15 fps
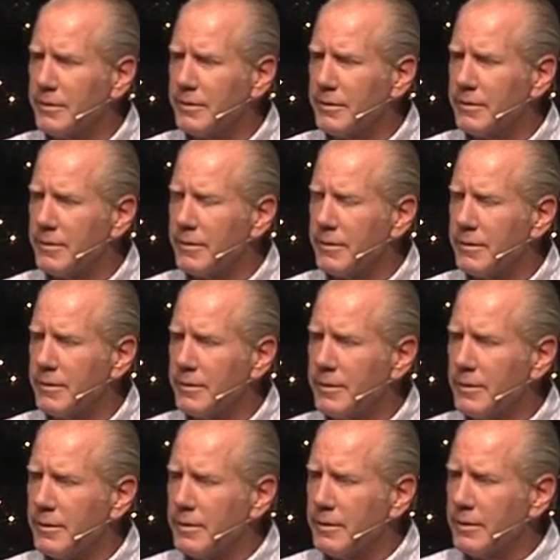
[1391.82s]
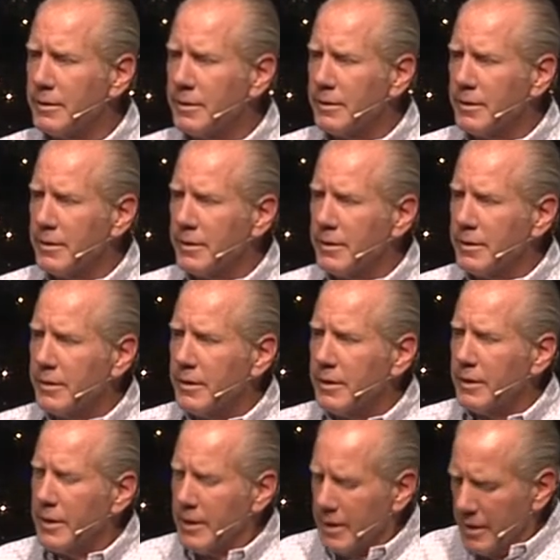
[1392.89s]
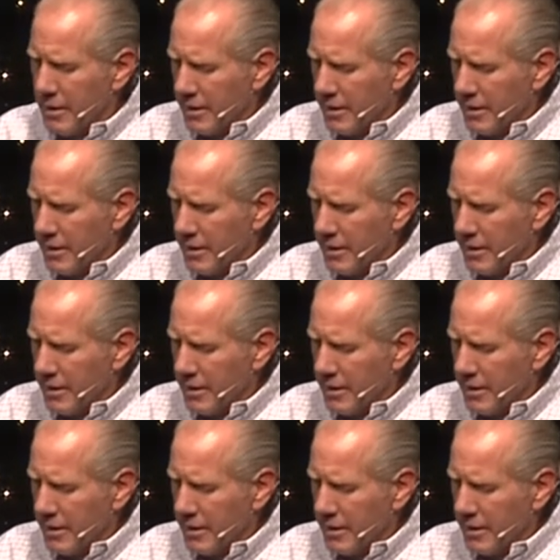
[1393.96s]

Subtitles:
No one is speaking in this clip.